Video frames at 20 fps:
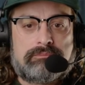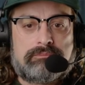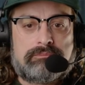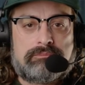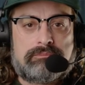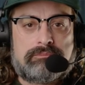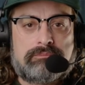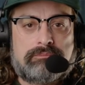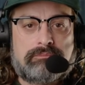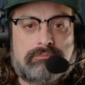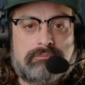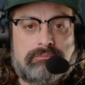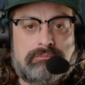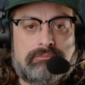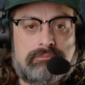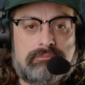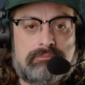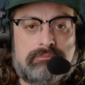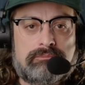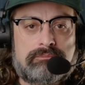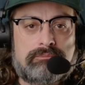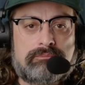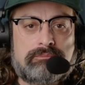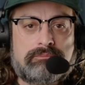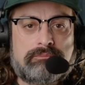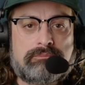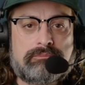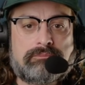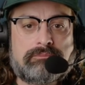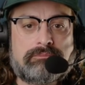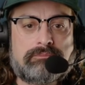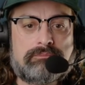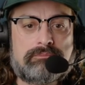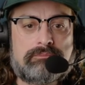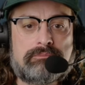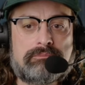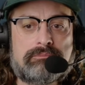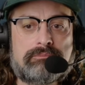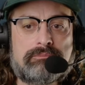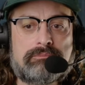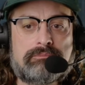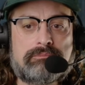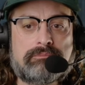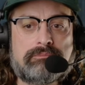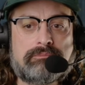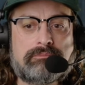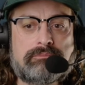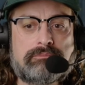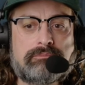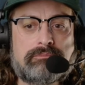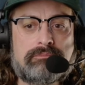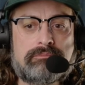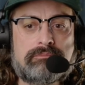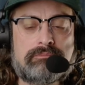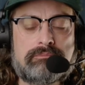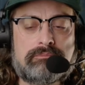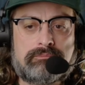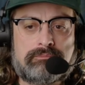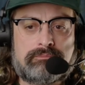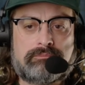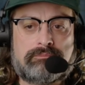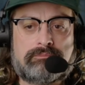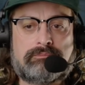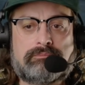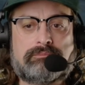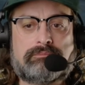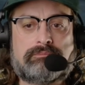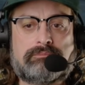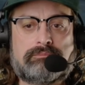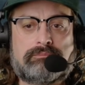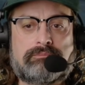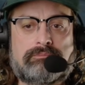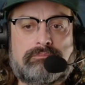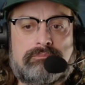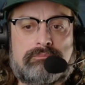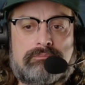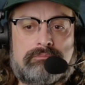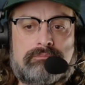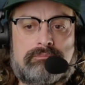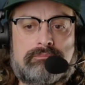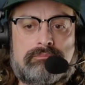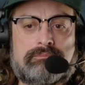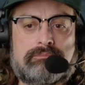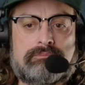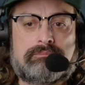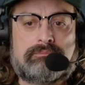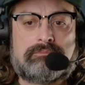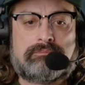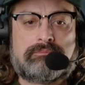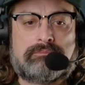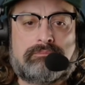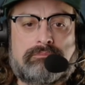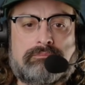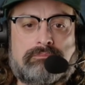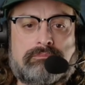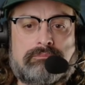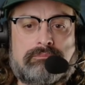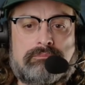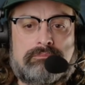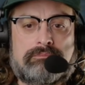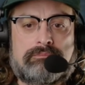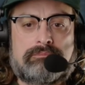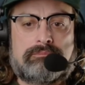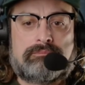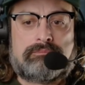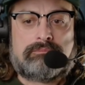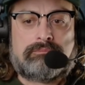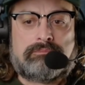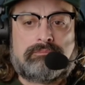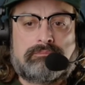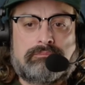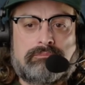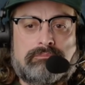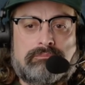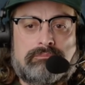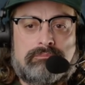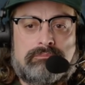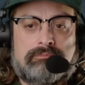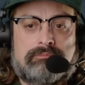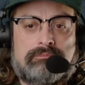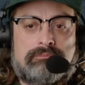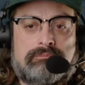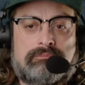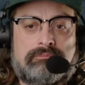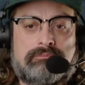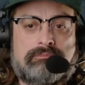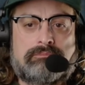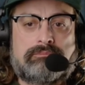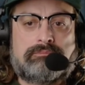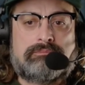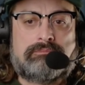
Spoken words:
(not speaking)